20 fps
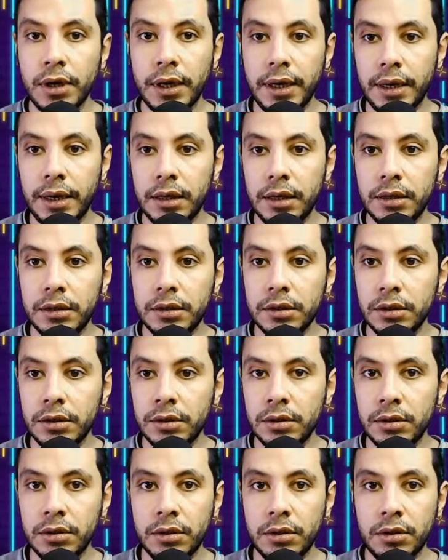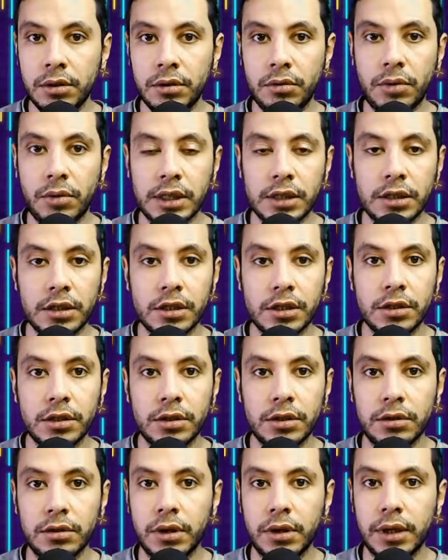And once
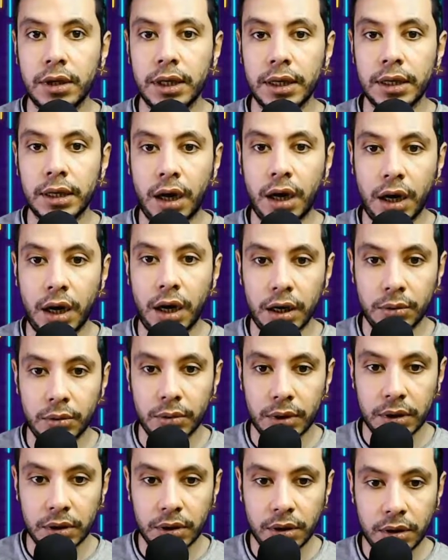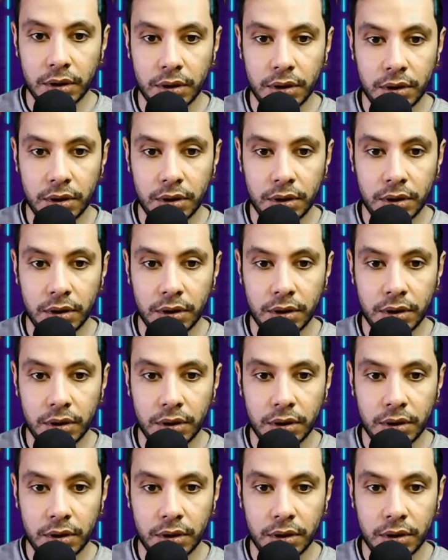you click I will